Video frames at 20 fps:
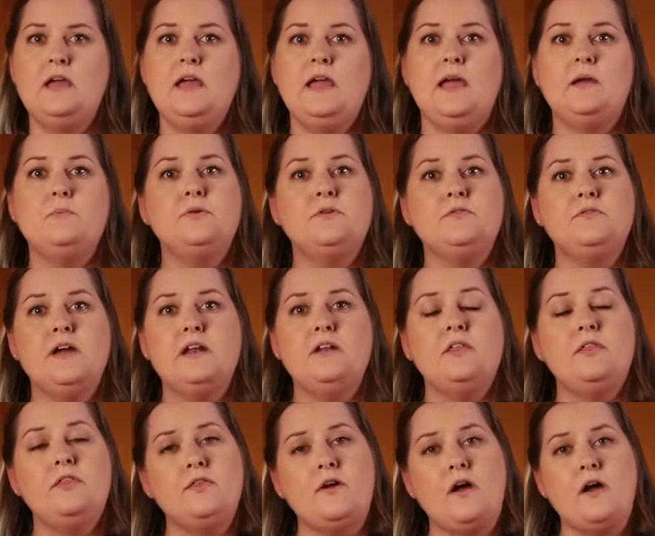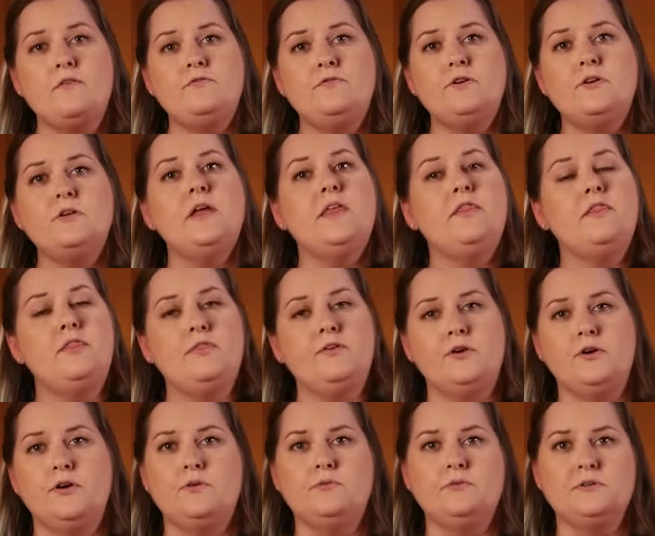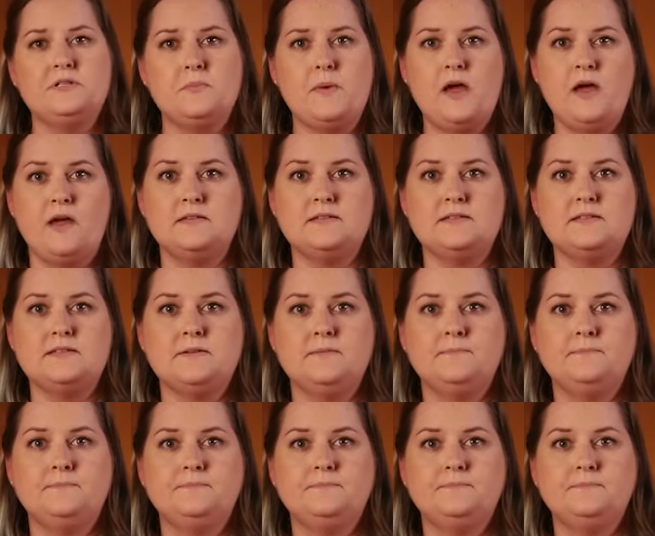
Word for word: and provide a thoughtful and thorough response.